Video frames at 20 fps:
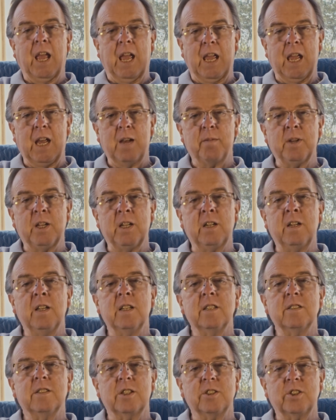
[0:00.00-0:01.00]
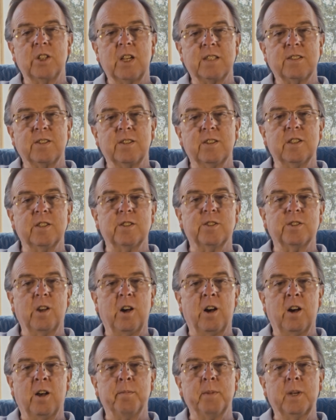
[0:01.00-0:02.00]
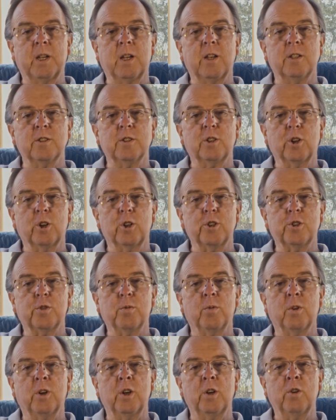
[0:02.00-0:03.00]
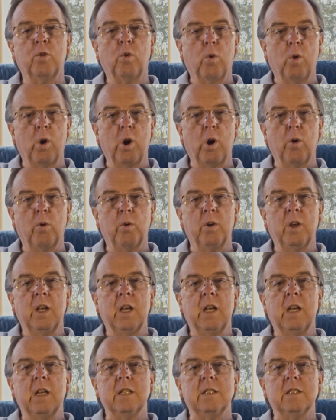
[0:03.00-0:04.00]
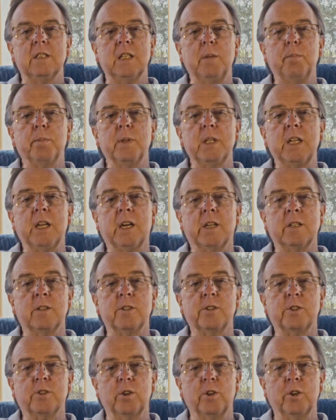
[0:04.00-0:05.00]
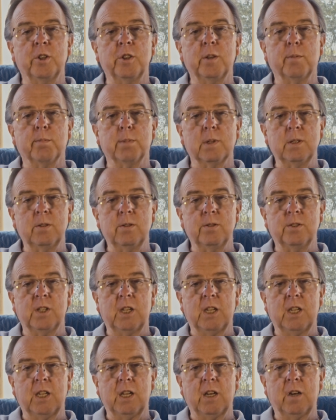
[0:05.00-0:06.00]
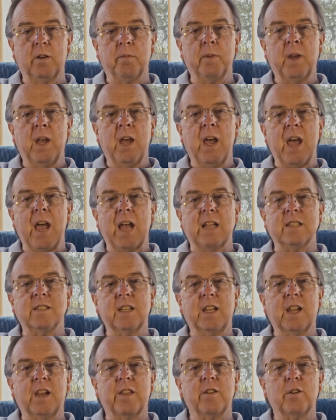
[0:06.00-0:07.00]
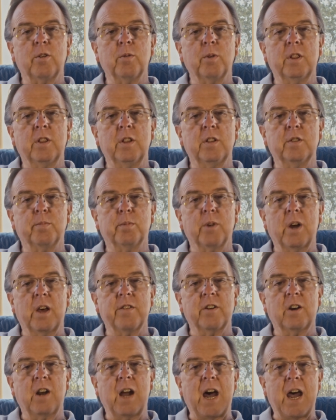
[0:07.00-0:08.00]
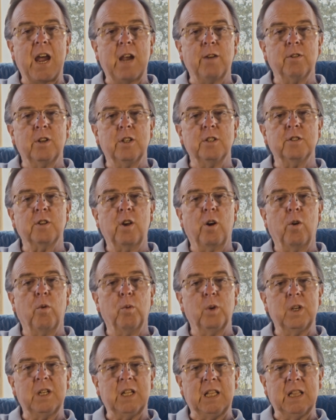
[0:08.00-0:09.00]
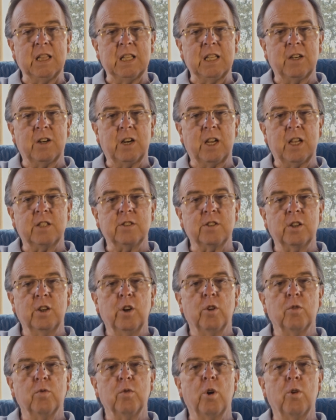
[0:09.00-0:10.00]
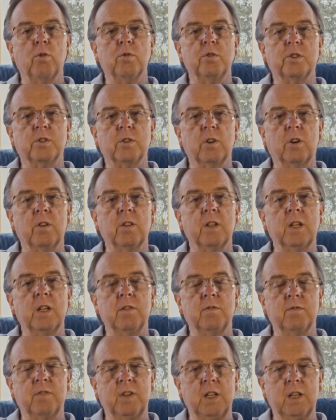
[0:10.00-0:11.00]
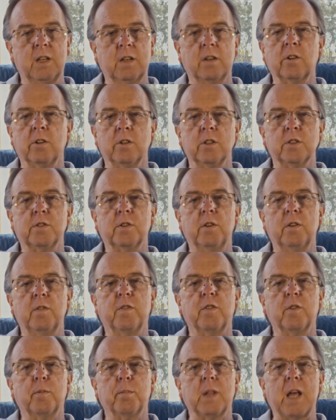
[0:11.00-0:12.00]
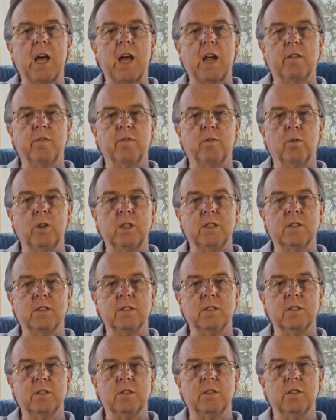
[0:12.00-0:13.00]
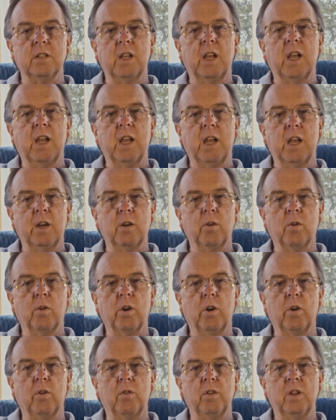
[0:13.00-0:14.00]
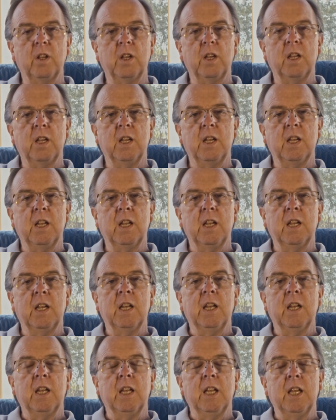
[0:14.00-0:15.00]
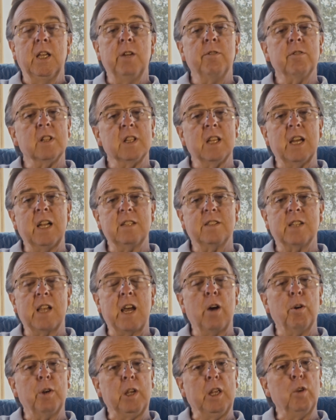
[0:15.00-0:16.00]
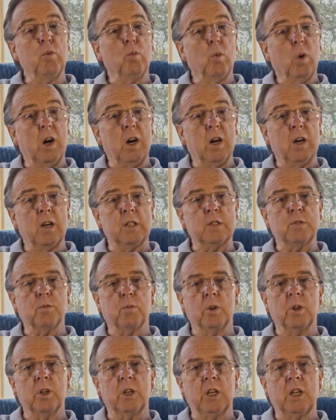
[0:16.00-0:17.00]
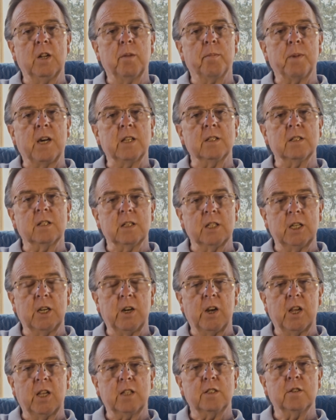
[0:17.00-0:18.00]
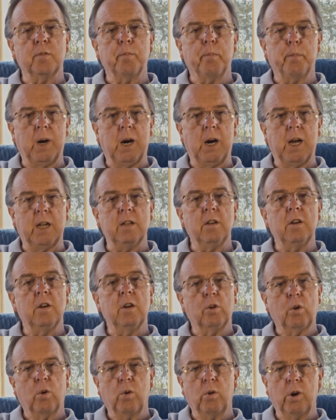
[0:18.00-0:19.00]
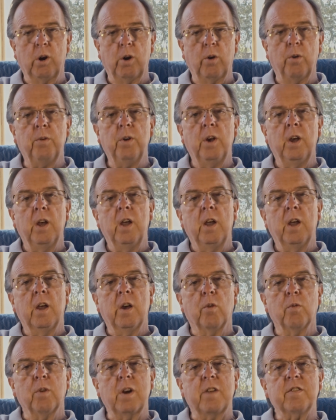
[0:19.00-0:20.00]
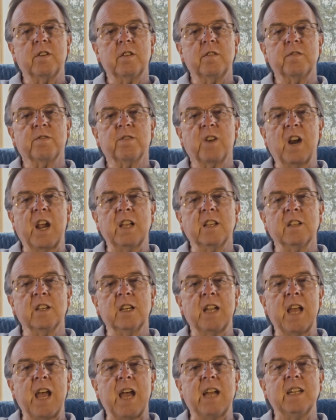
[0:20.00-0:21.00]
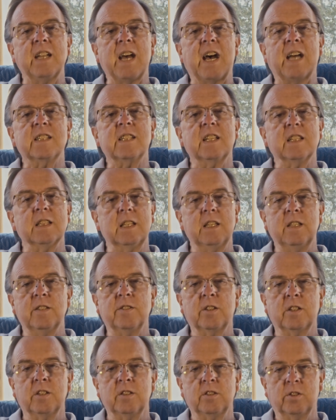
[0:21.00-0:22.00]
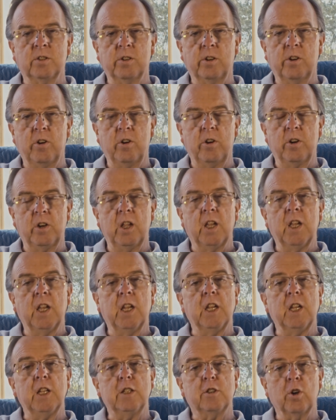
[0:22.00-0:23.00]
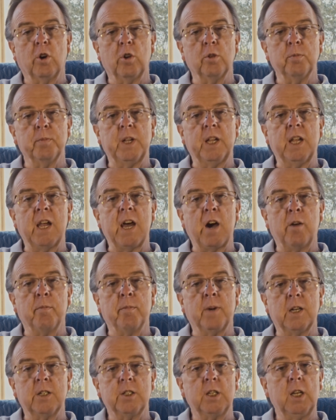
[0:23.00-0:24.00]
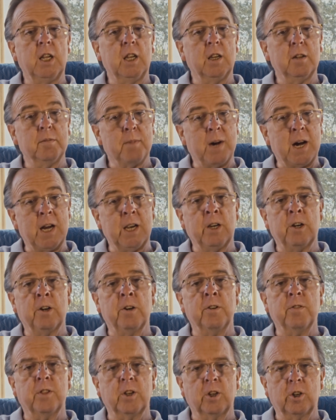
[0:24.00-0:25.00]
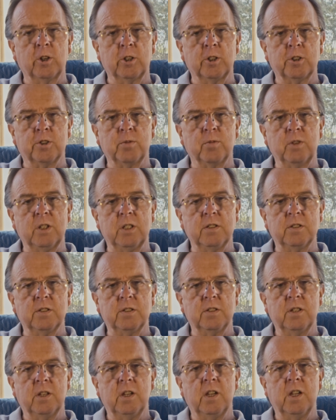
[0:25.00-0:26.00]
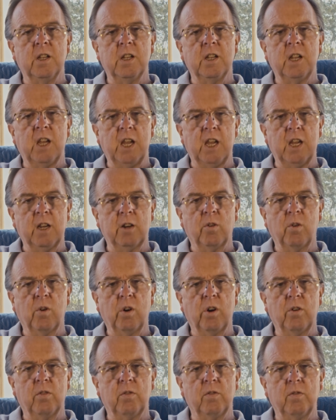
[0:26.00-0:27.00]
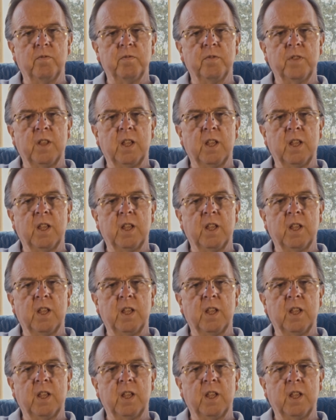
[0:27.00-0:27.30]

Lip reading: Hammond suggested this song because Gershwin, quote, deeply understood the blues idiom and together with his brother Ira's witty lyrics wrote sterling vehicles for black voices, end quote. He relates how he was worried about the lyrics, but, quote, Reverend Franklin had not the least concern. He told me how much he admired the Gershwins, end quote.